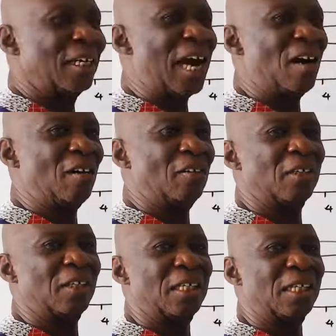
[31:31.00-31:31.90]
Now,
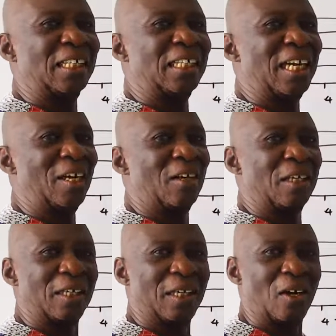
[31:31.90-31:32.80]
they tell
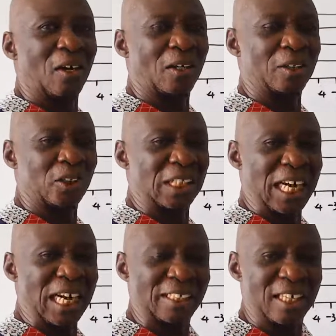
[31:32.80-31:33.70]
us,
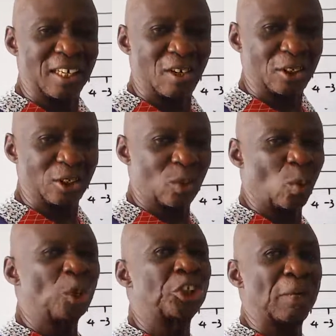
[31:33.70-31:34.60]
they're asking us,
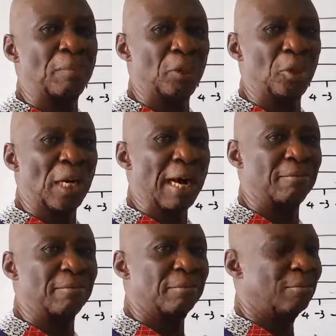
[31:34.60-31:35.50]
what shape do you have?